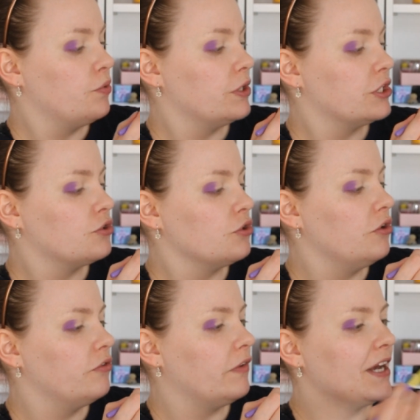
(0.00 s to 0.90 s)
which is sort
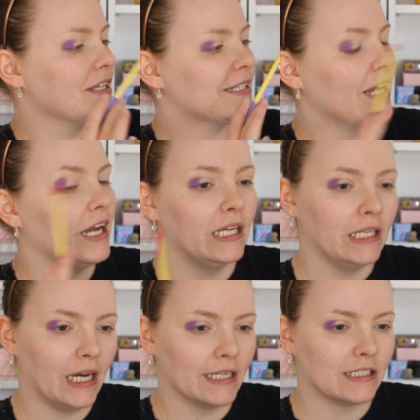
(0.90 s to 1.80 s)
of a slightly
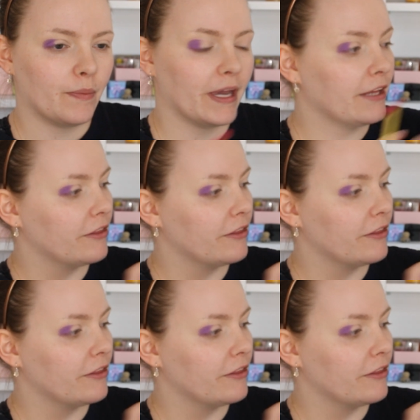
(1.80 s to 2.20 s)
lighter pink.